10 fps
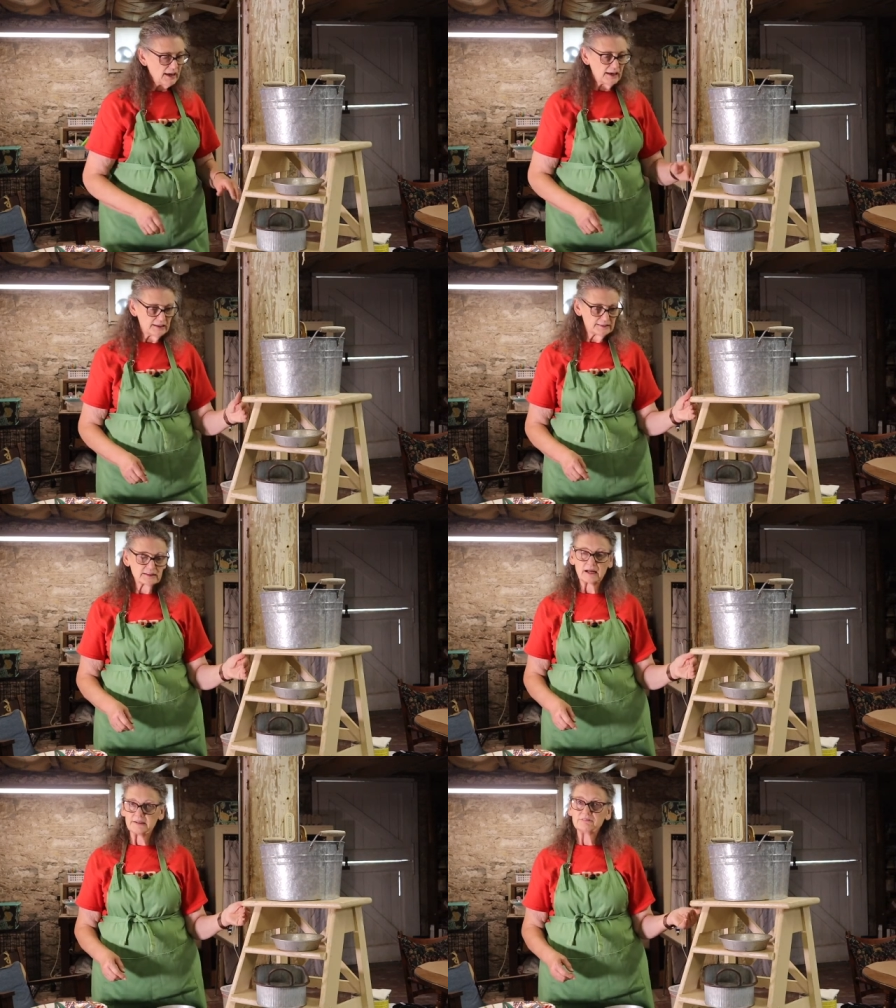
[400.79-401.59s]
And it's
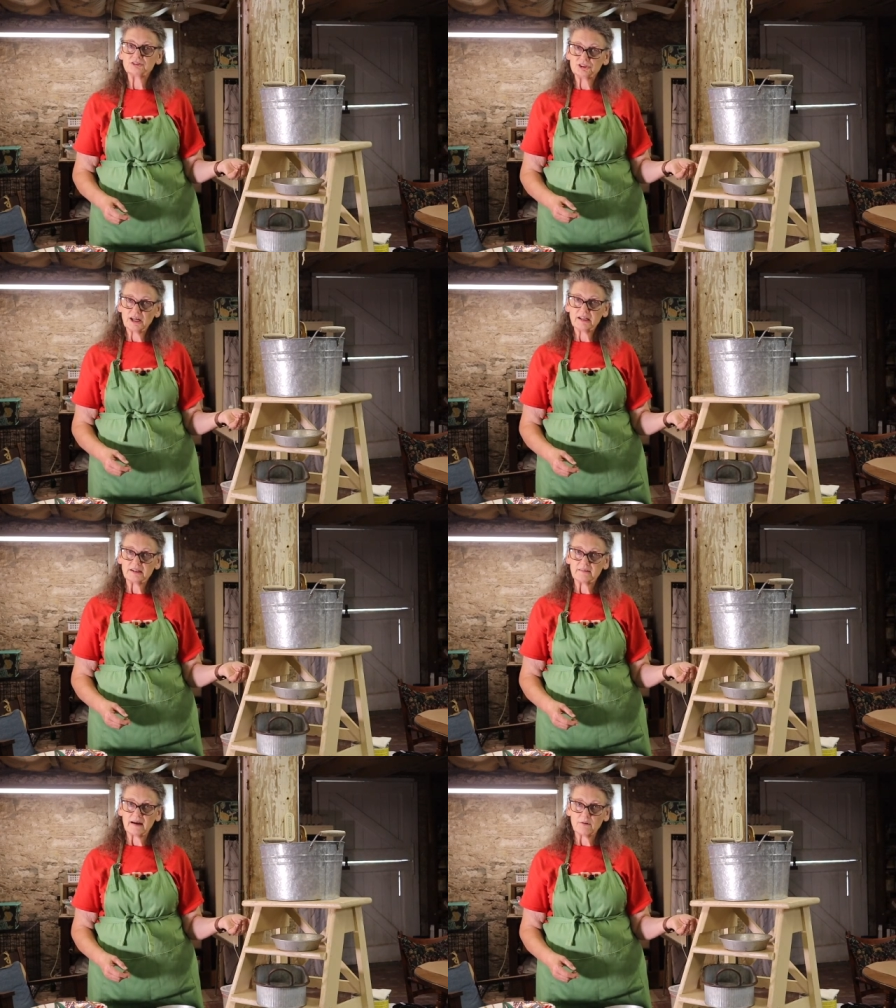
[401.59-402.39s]
kind of
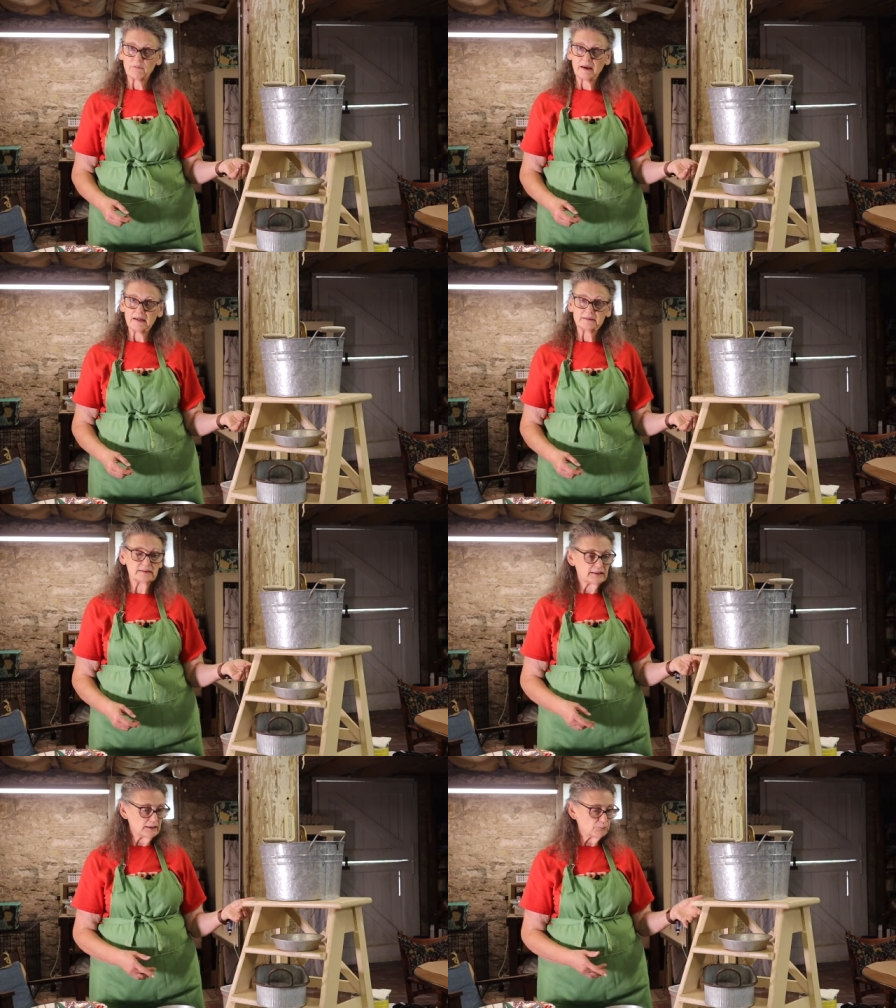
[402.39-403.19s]
shaded that way
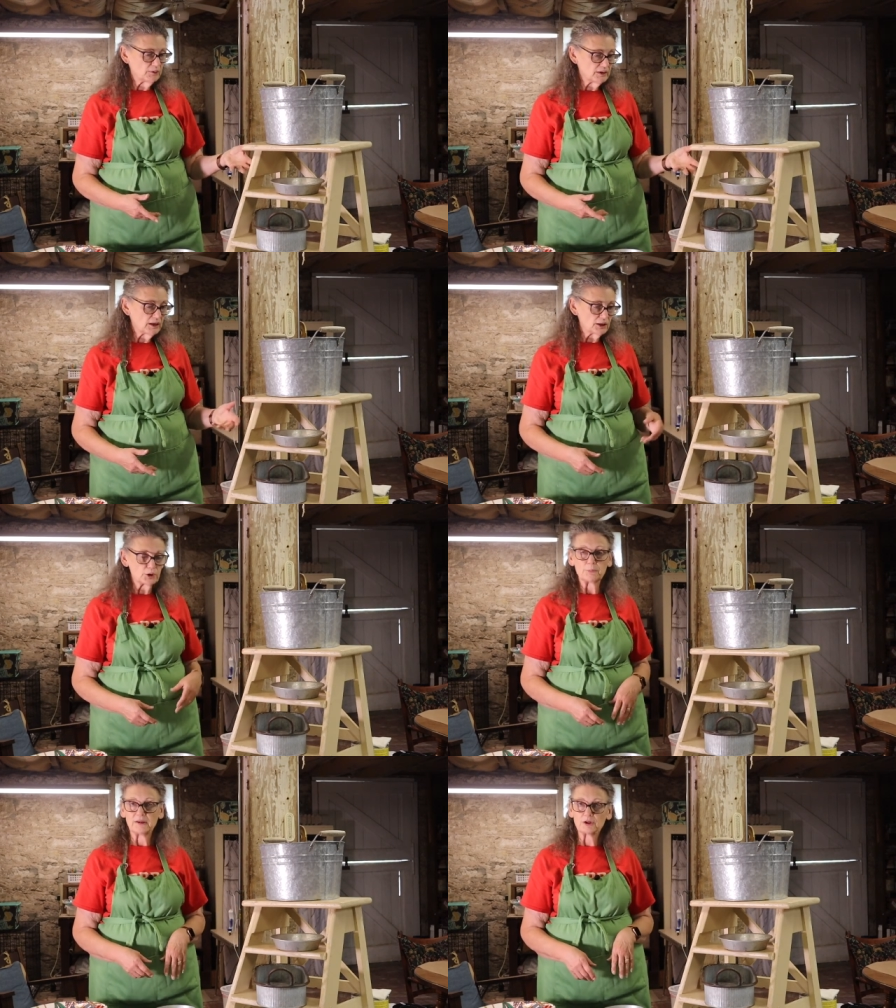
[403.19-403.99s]
to keep it a
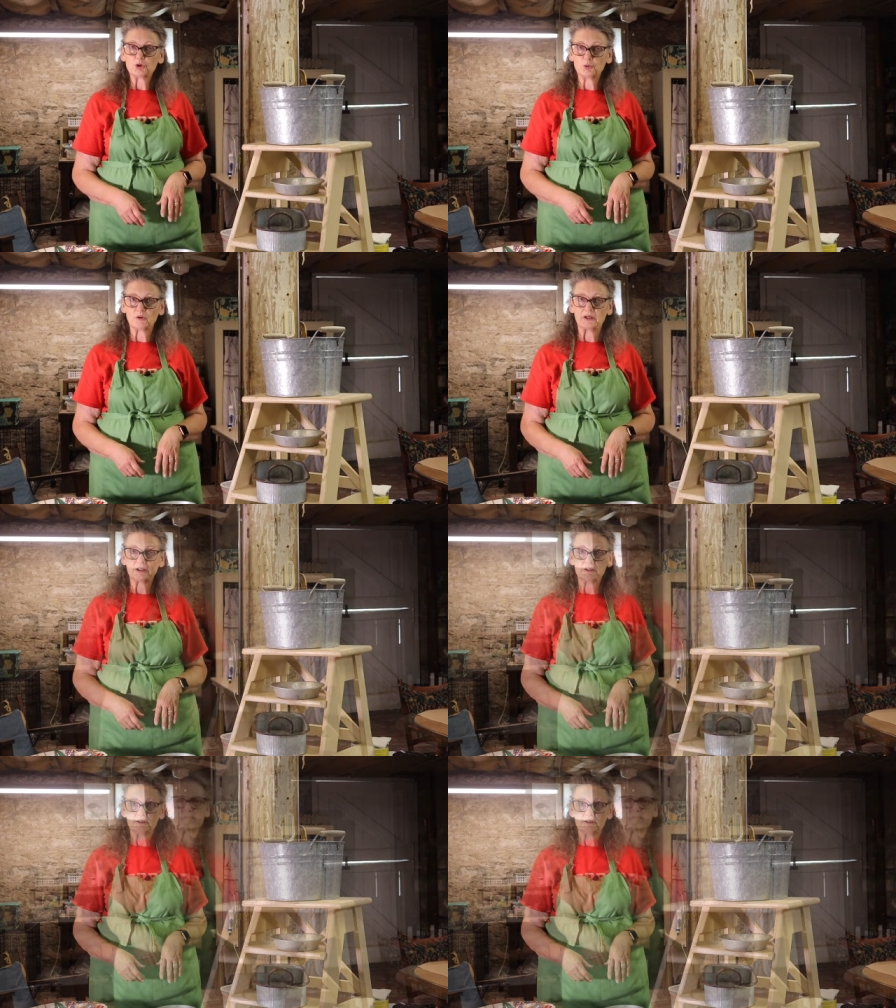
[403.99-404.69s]
little bit cooler.